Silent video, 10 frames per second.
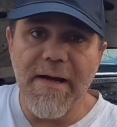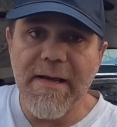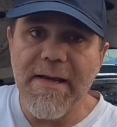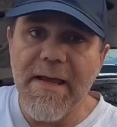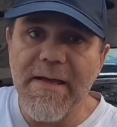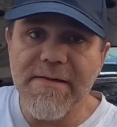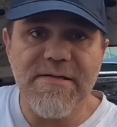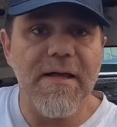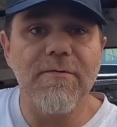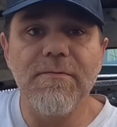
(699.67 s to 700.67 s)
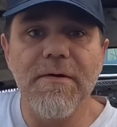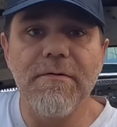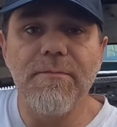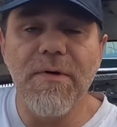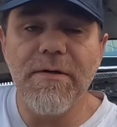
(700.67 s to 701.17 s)
that, I guess. I don't
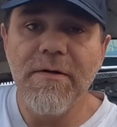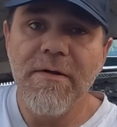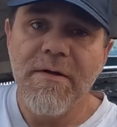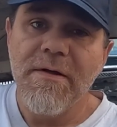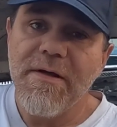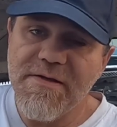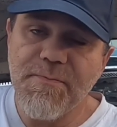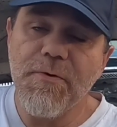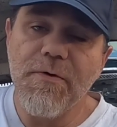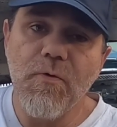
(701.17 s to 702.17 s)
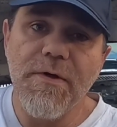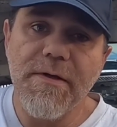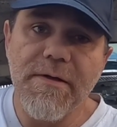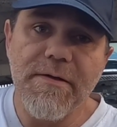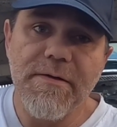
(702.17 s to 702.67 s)
know, but it's pretty
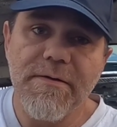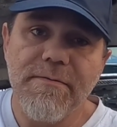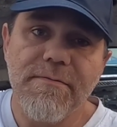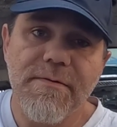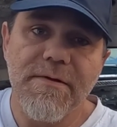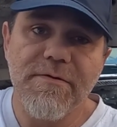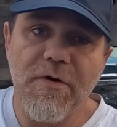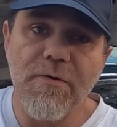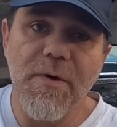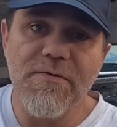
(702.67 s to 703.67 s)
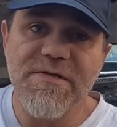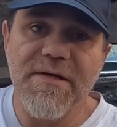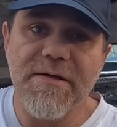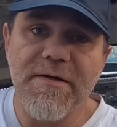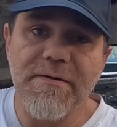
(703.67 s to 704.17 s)
wicked. Turbo
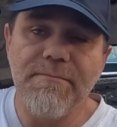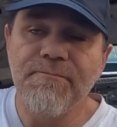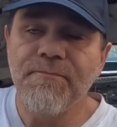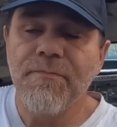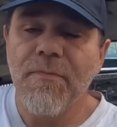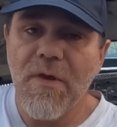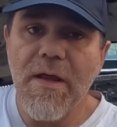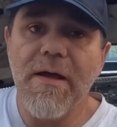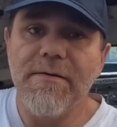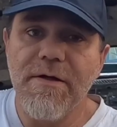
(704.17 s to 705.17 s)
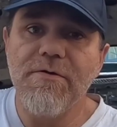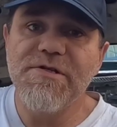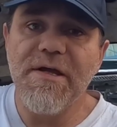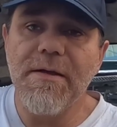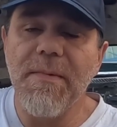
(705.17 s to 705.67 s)
setup. yeah, go
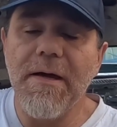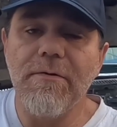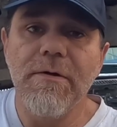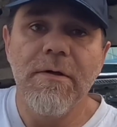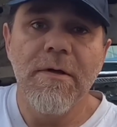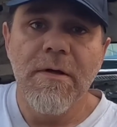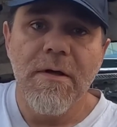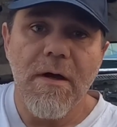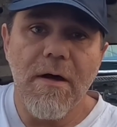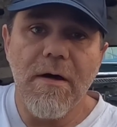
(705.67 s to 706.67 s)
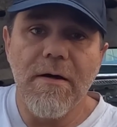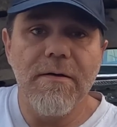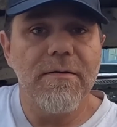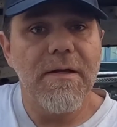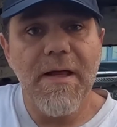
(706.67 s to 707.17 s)
check him out.
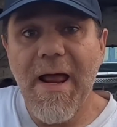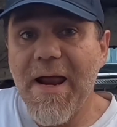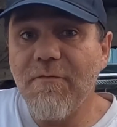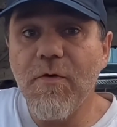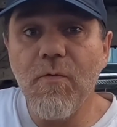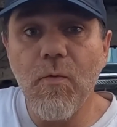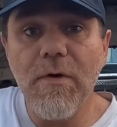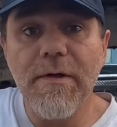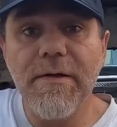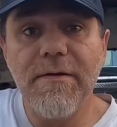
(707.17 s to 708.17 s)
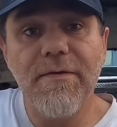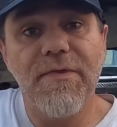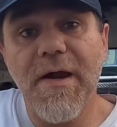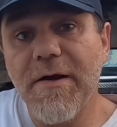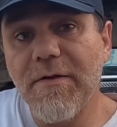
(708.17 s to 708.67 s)
Everyone
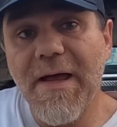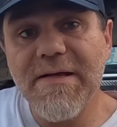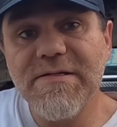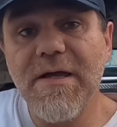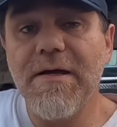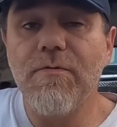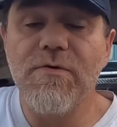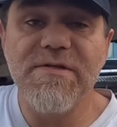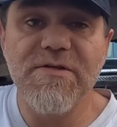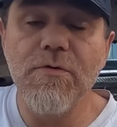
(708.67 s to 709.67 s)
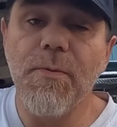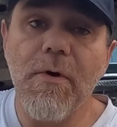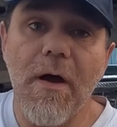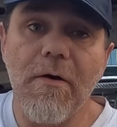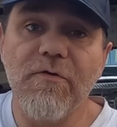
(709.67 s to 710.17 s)
there last night was
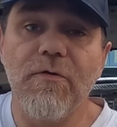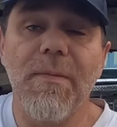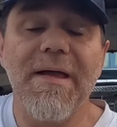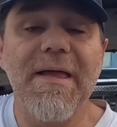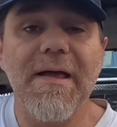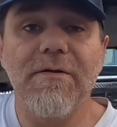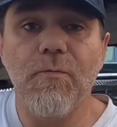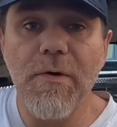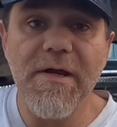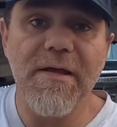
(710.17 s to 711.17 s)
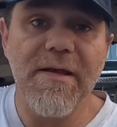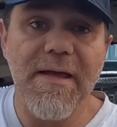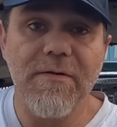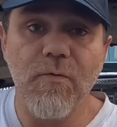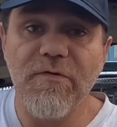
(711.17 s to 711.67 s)
super awesome. I got to
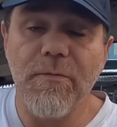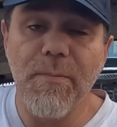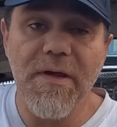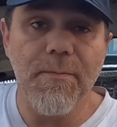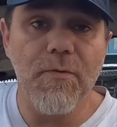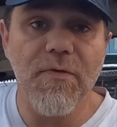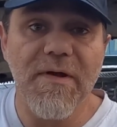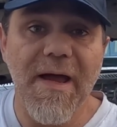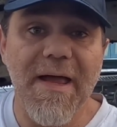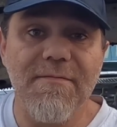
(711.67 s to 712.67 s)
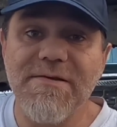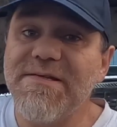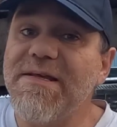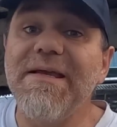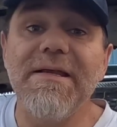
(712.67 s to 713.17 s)
reconnect with some people that I
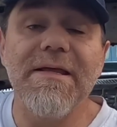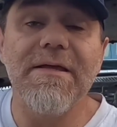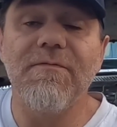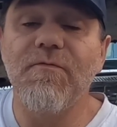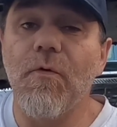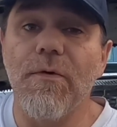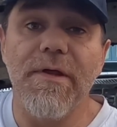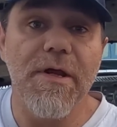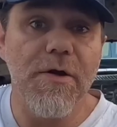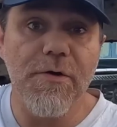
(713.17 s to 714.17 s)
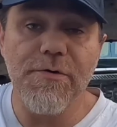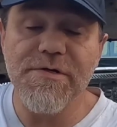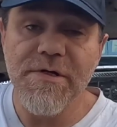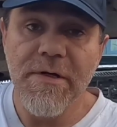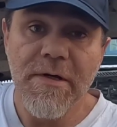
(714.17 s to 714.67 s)
haven't seen in for
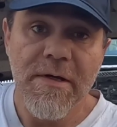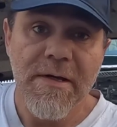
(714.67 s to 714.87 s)
years,